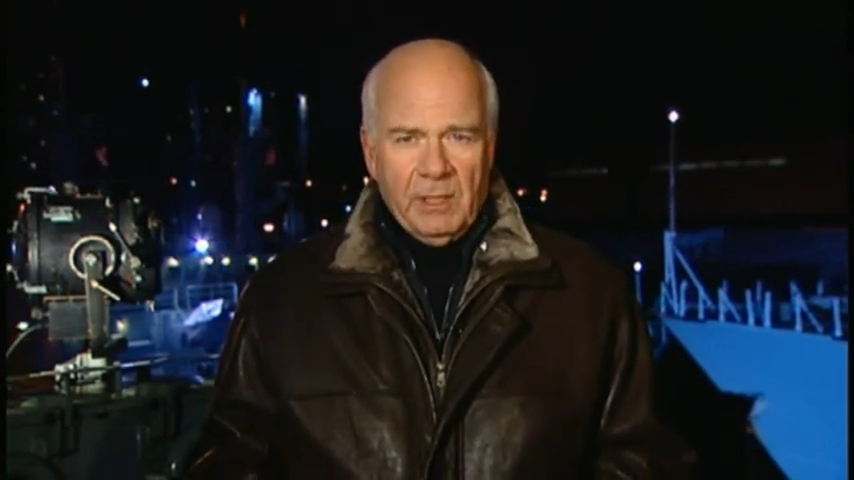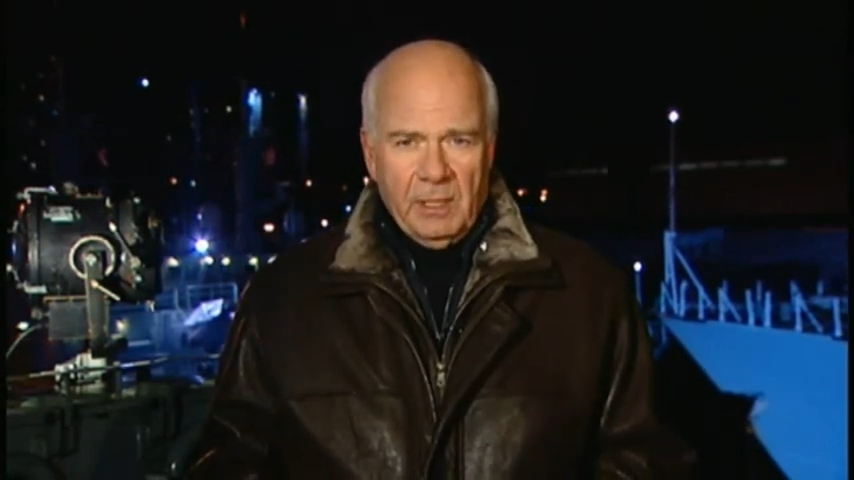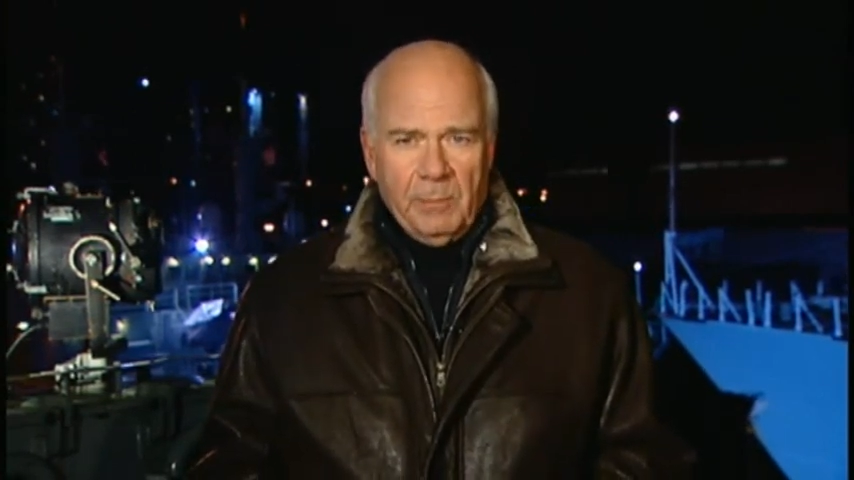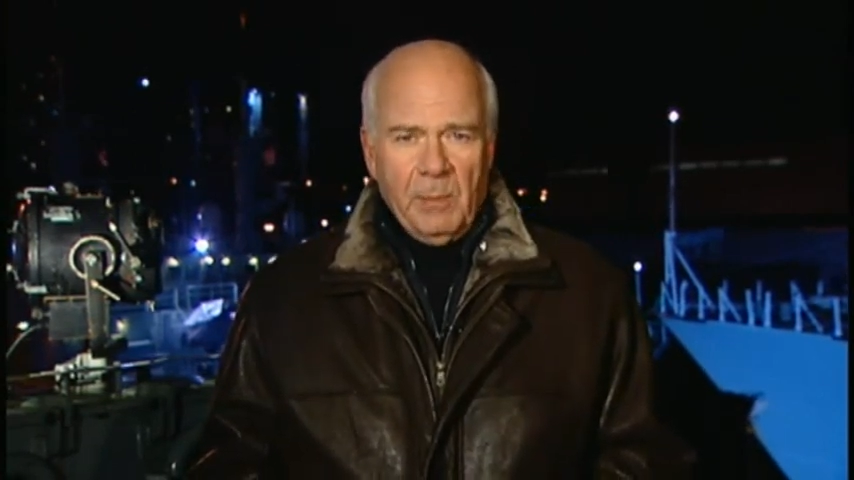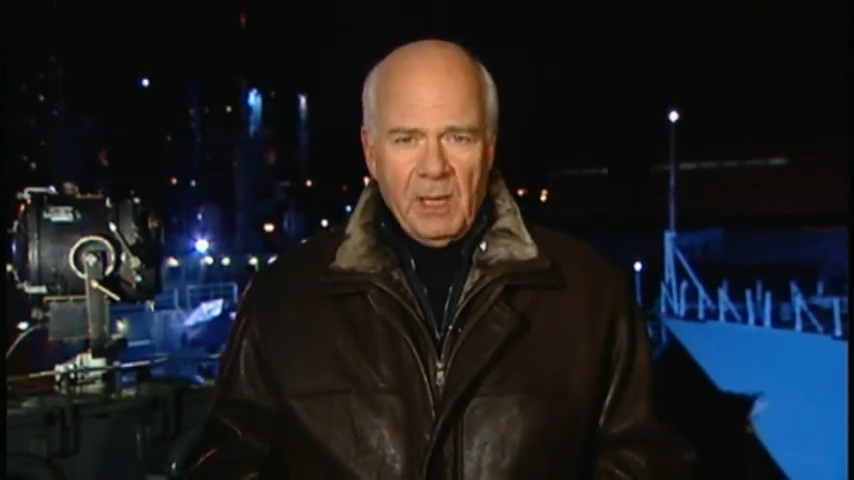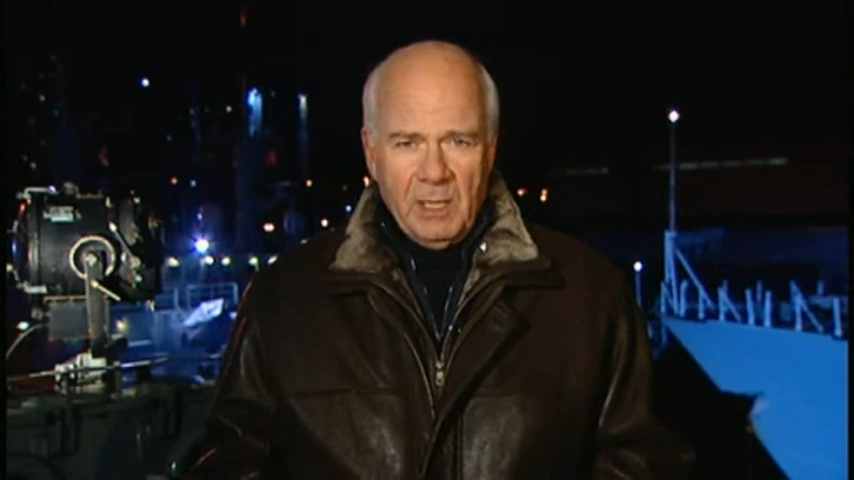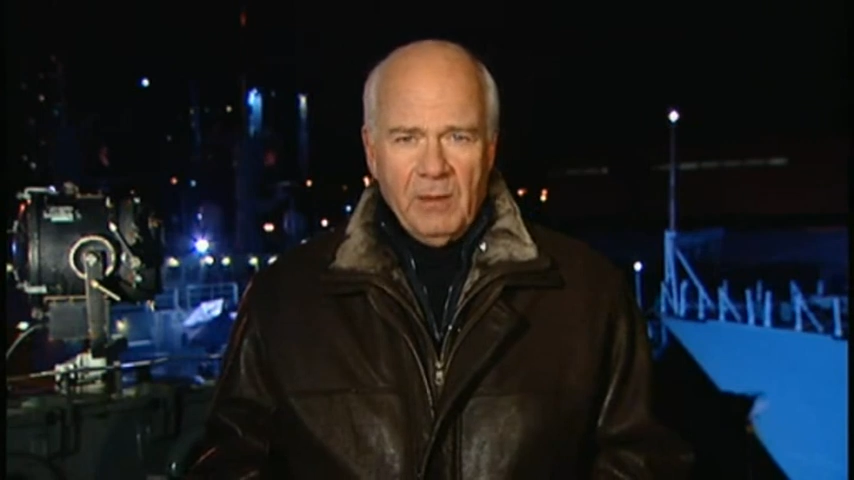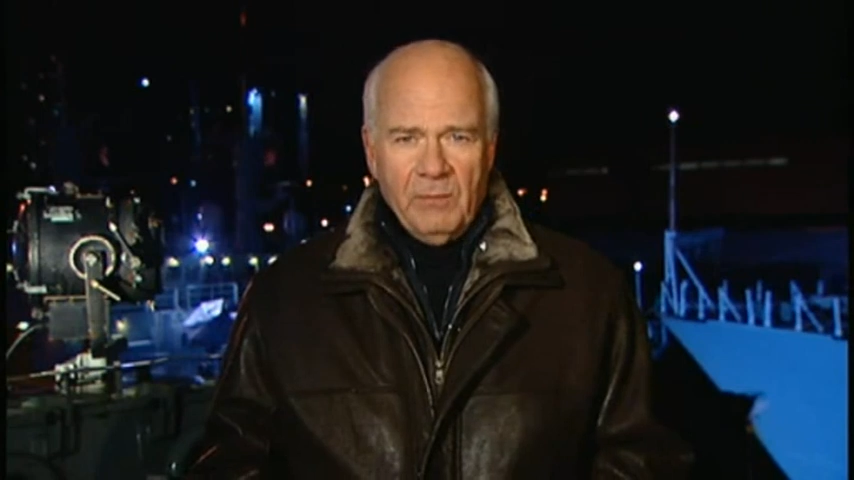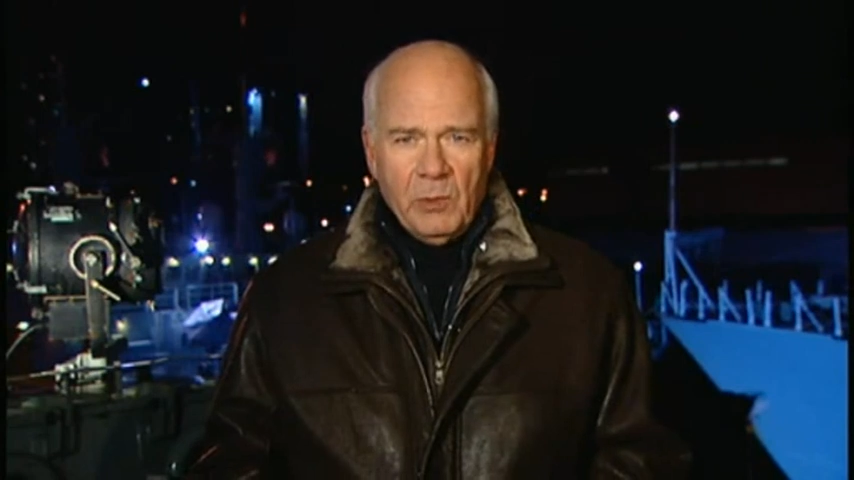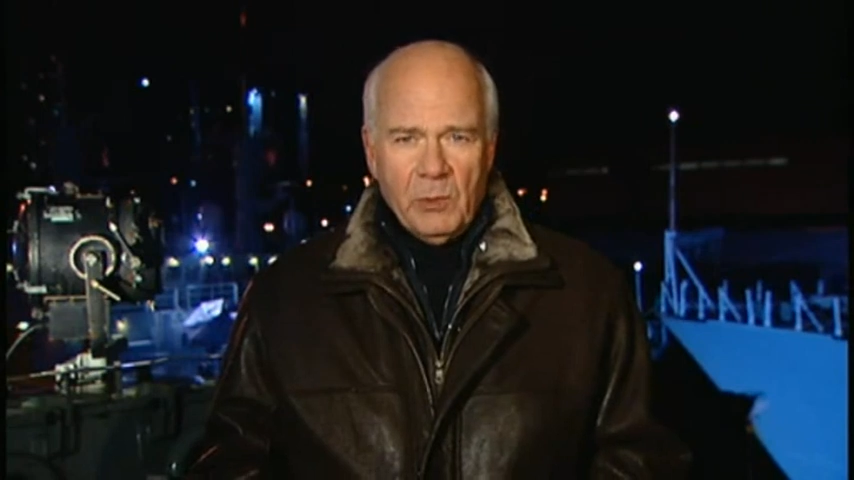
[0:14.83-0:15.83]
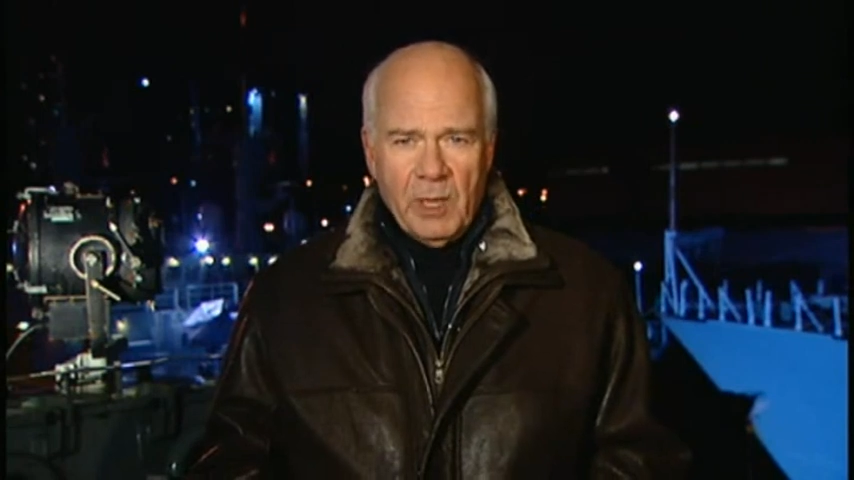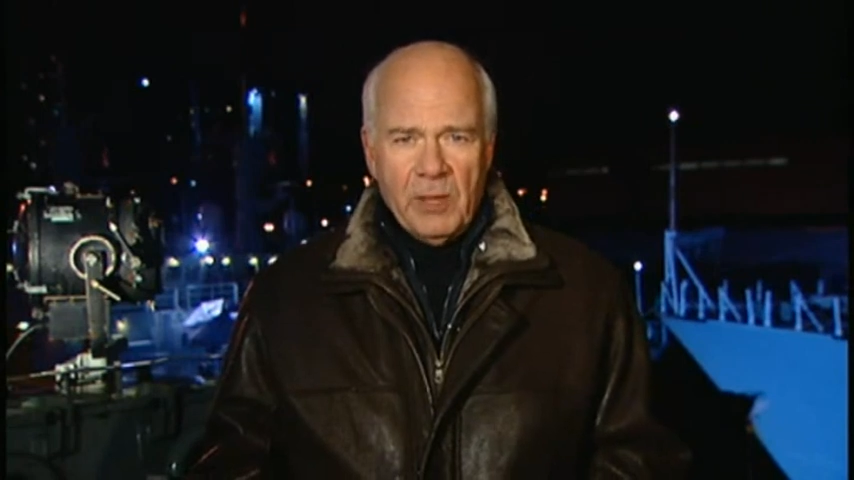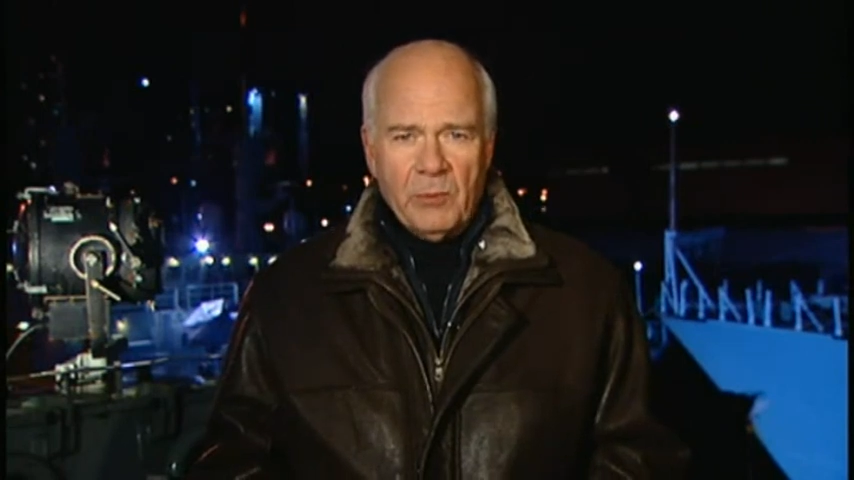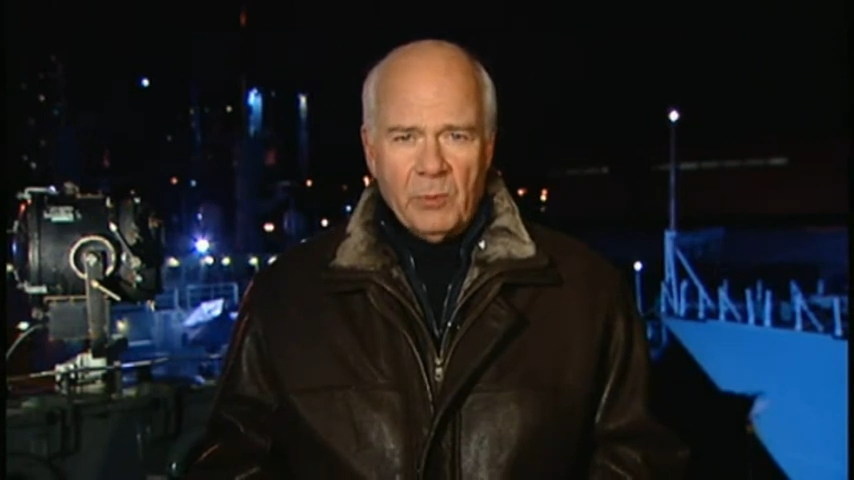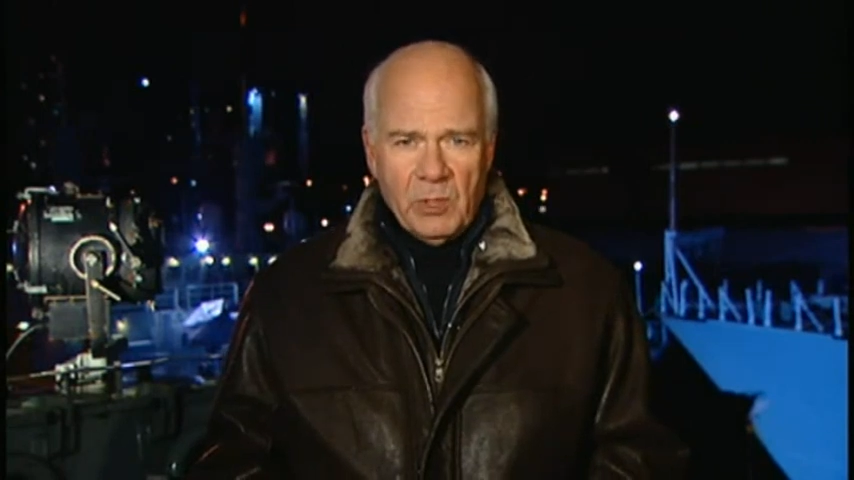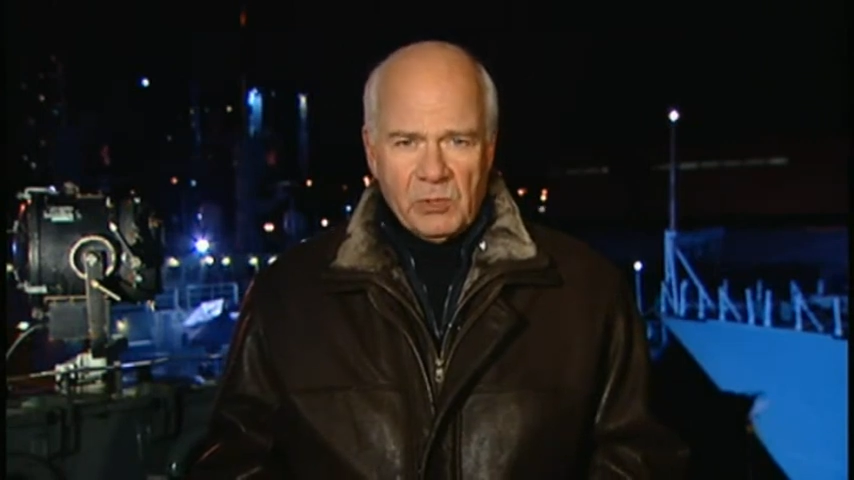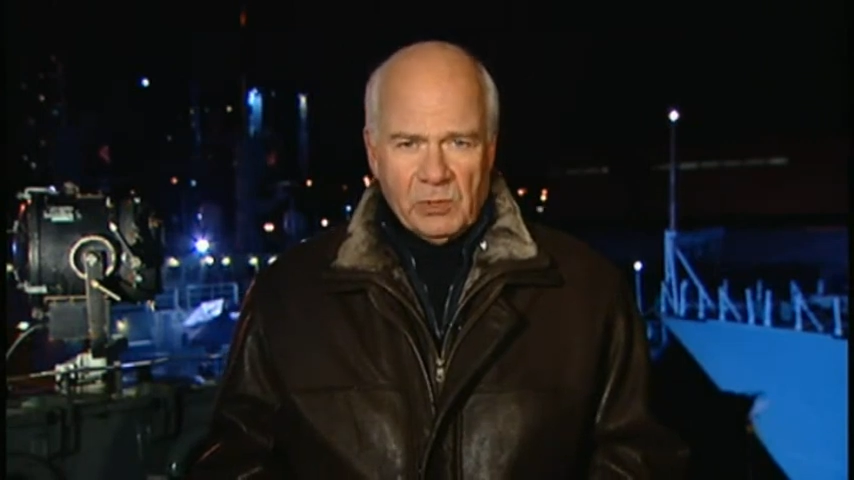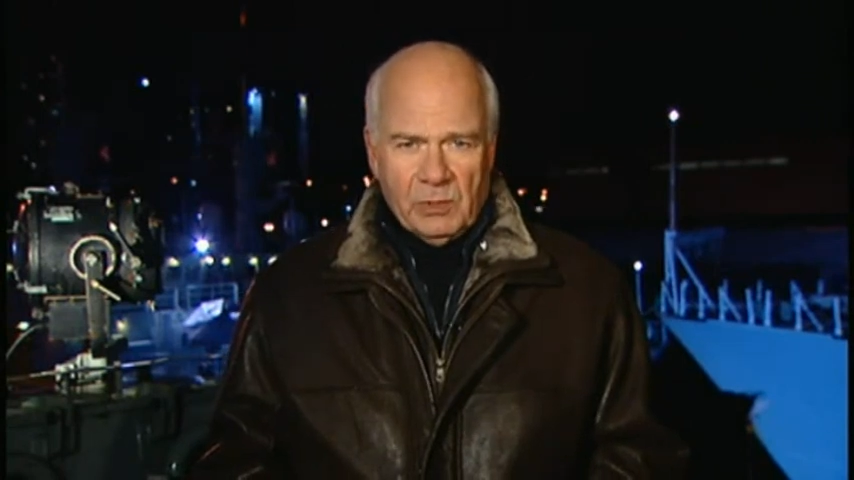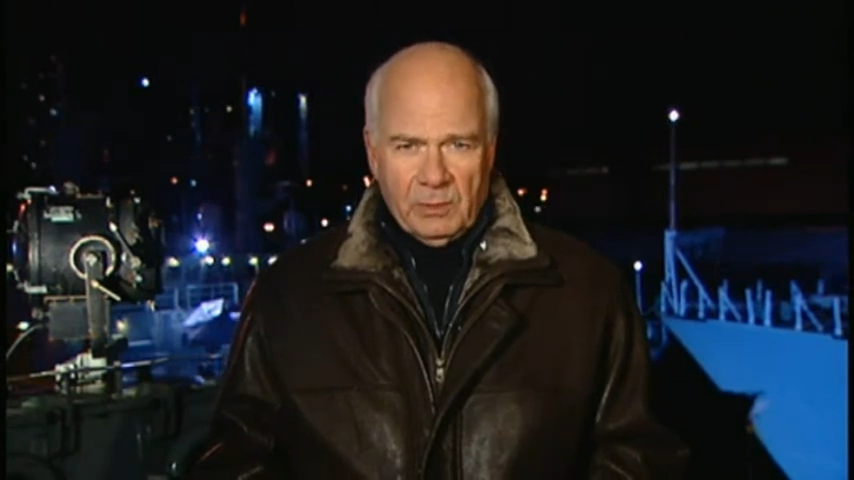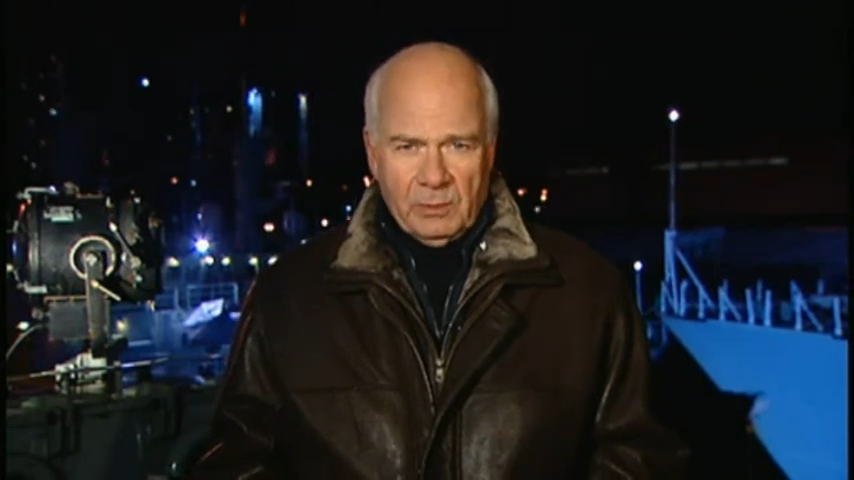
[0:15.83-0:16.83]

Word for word: It may give you another reason